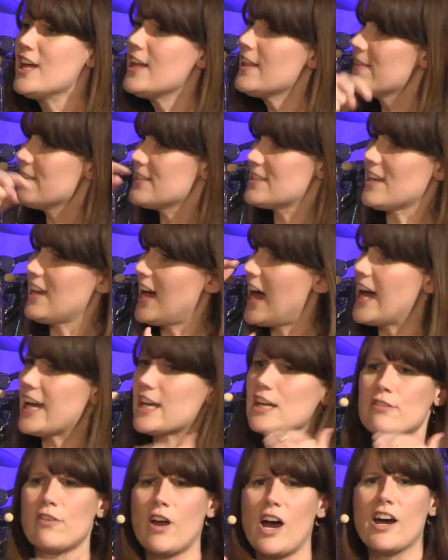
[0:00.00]
There's a
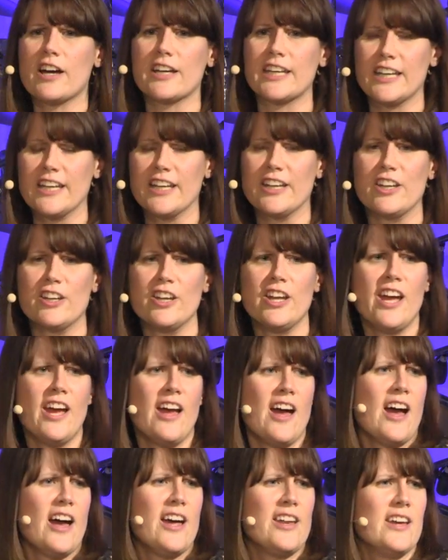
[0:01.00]
hierarchy and an,
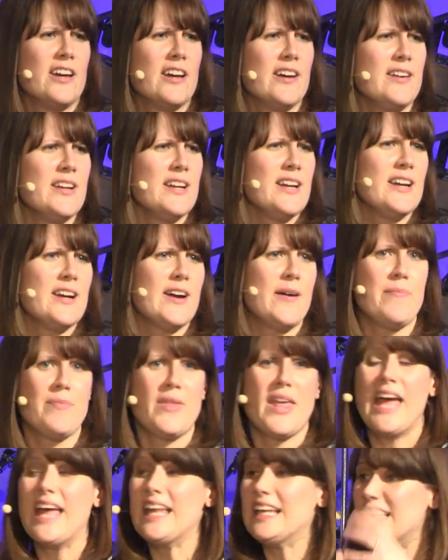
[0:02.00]
and a, an
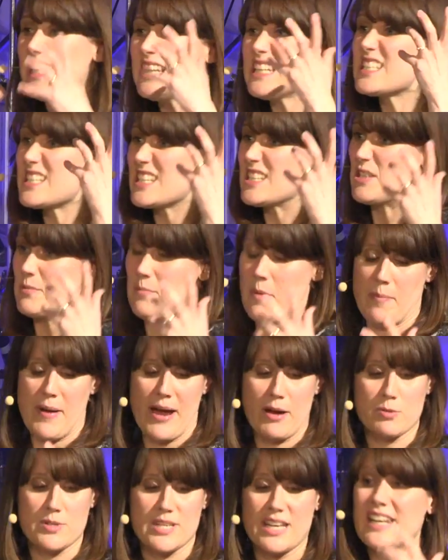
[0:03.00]
elitism
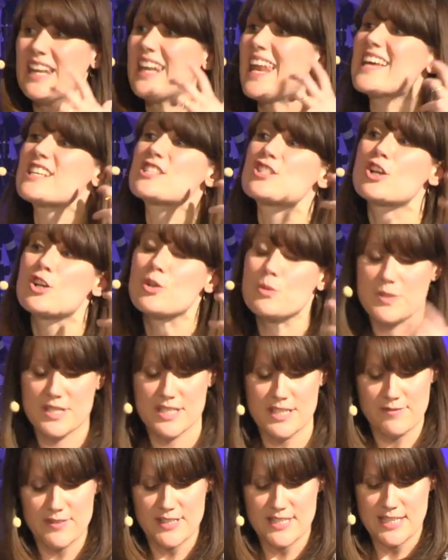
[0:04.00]
about it and an
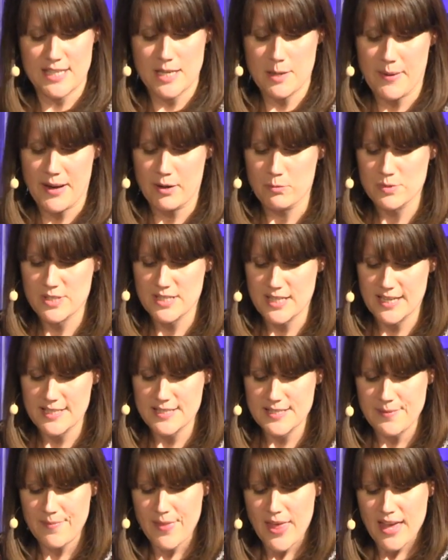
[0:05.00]
exclusivity about it.